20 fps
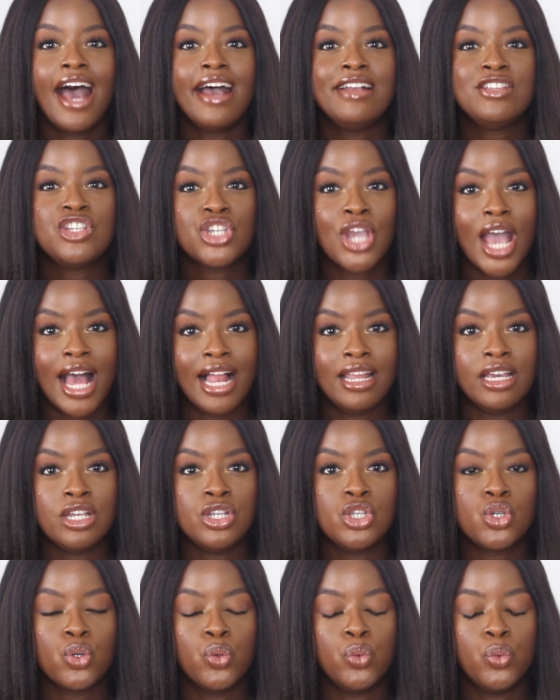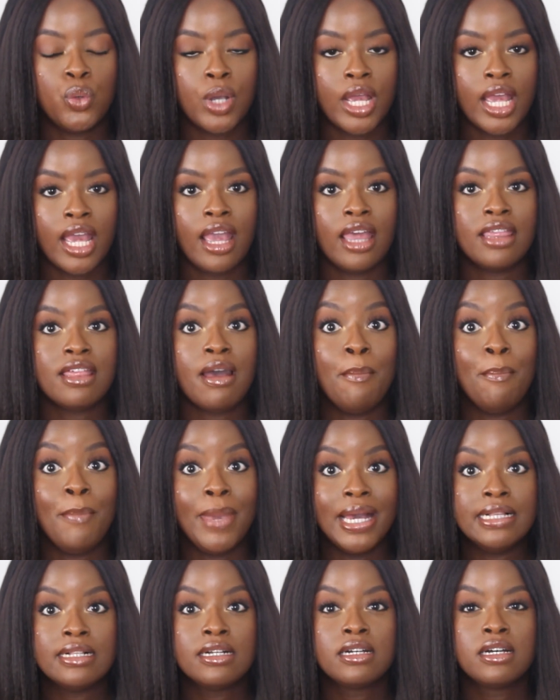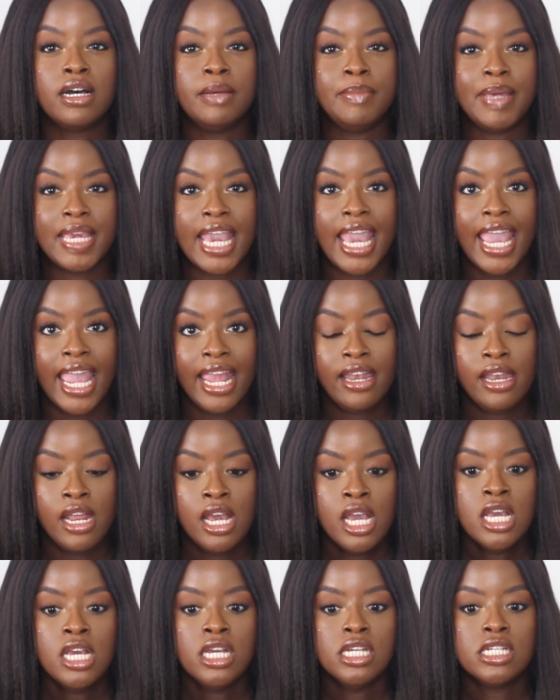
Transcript: a challenge with milk coming in.